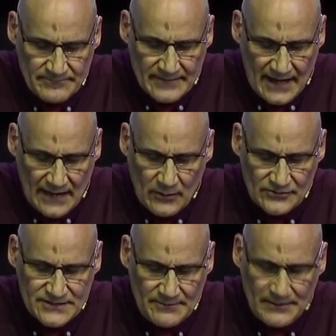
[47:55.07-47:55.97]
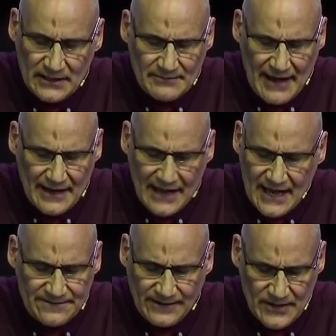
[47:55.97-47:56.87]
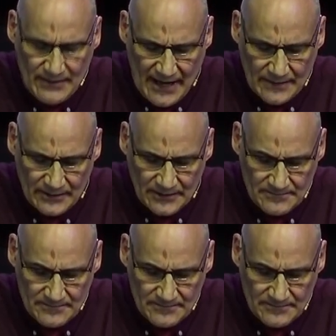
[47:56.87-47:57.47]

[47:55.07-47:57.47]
I want to build my life on the Bible